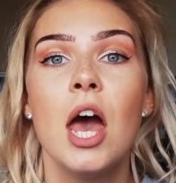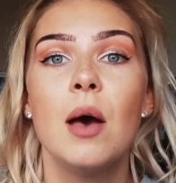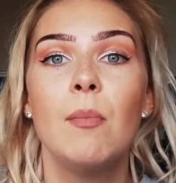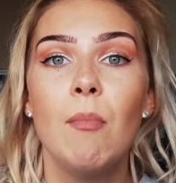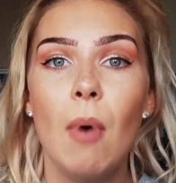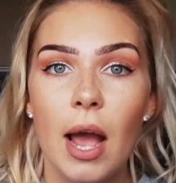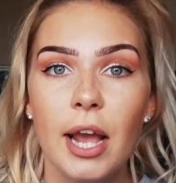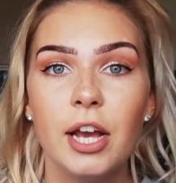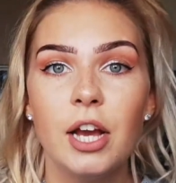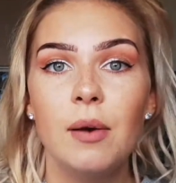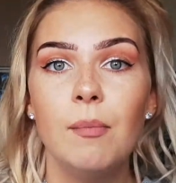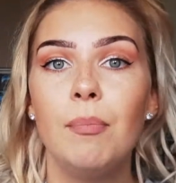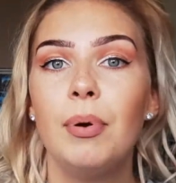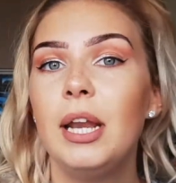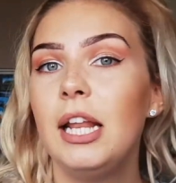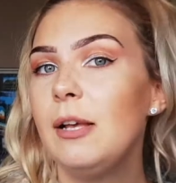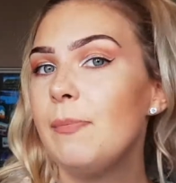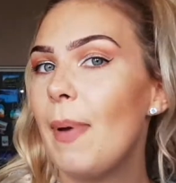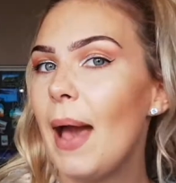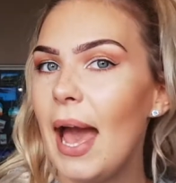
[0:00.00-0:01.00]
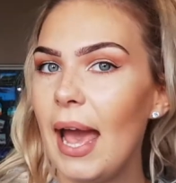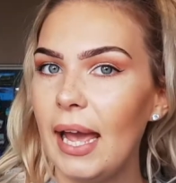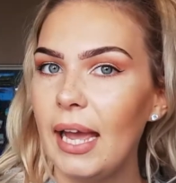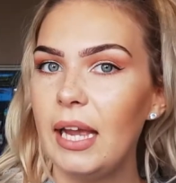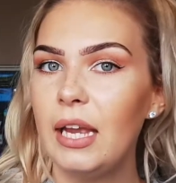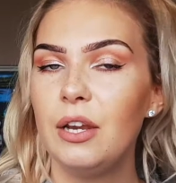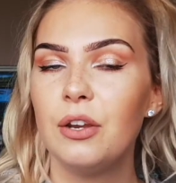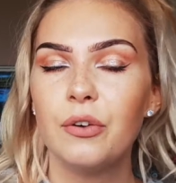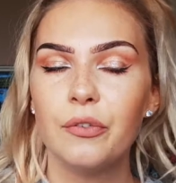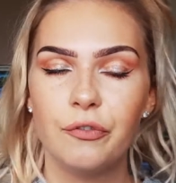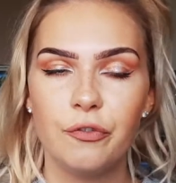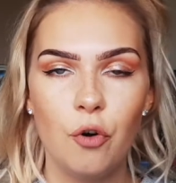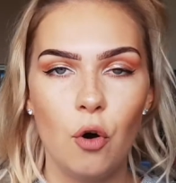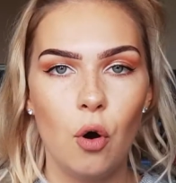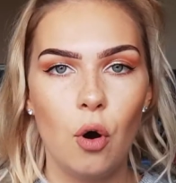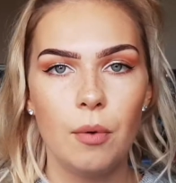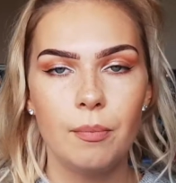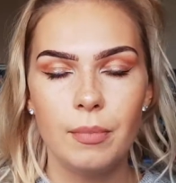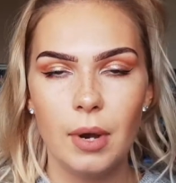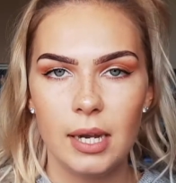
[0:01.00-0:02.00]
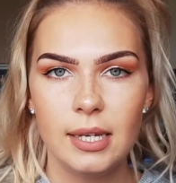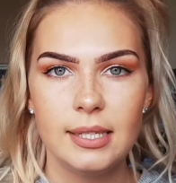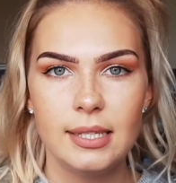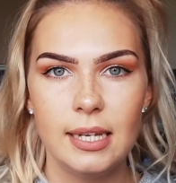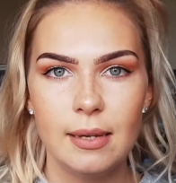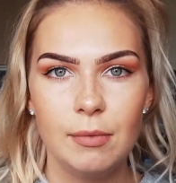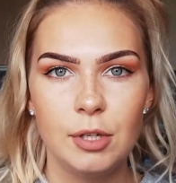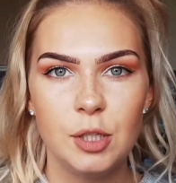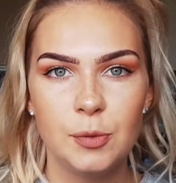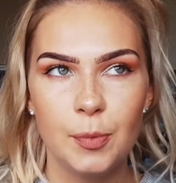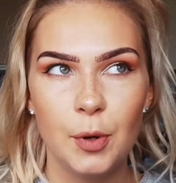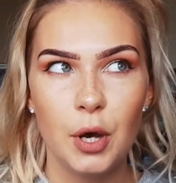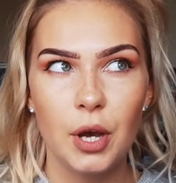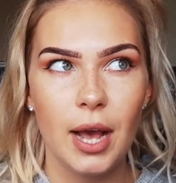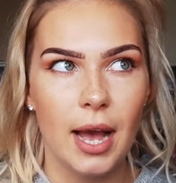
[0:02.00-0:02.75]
My company paid for my seaman's book,